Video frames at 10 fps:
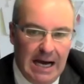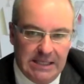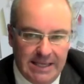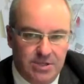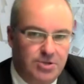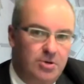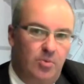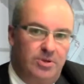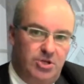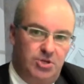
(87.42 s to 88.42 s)
I'd like to
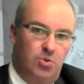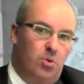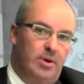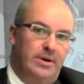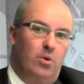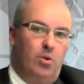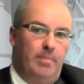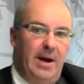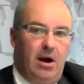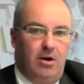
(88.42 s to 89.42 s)
start with a story
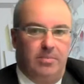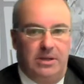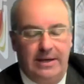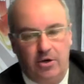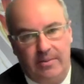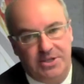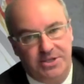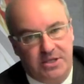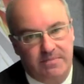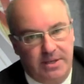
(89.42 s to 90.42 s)
or a parable I heard about
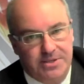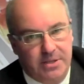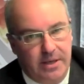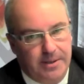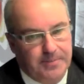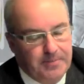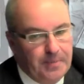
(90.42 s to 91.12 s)
6 months ago.